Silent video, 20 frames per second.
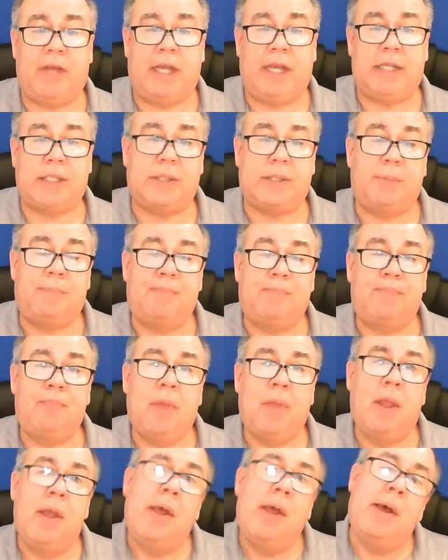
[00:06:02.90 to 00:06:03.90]
fees.
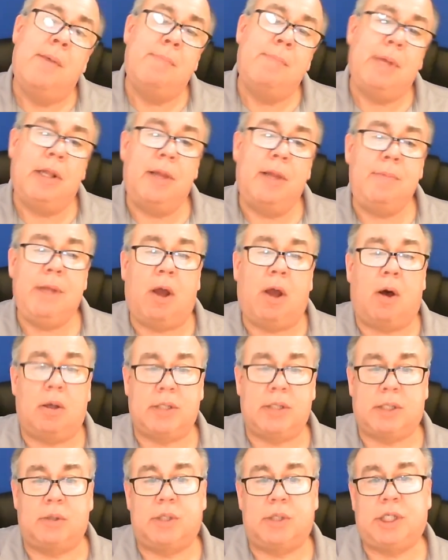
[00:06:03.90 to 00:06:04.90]
But let me
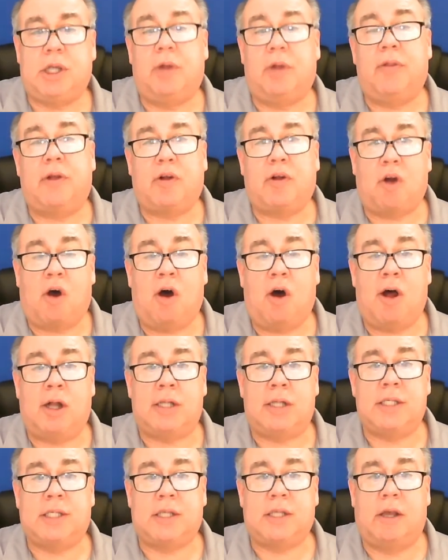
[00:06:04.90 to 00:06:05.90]
also share the
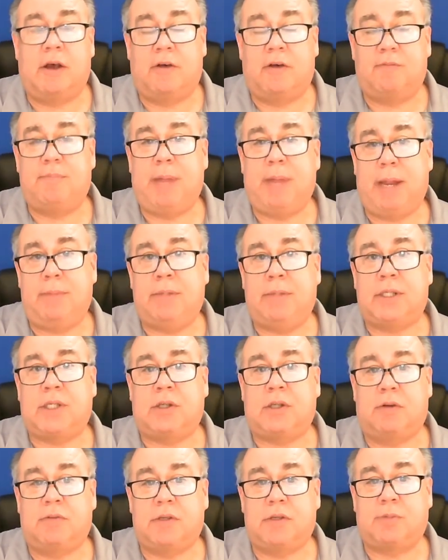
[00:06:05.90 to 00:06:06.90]
cons of payment
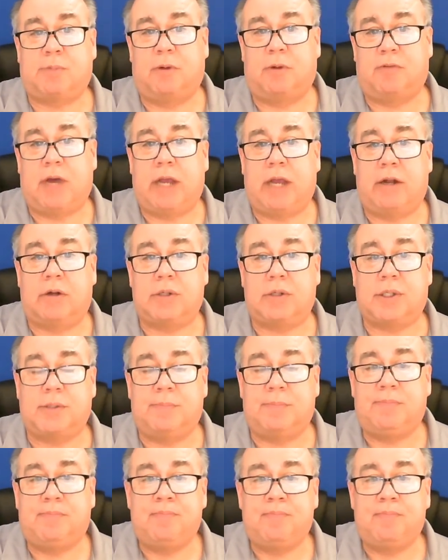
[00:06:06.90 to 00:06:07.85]
service providers.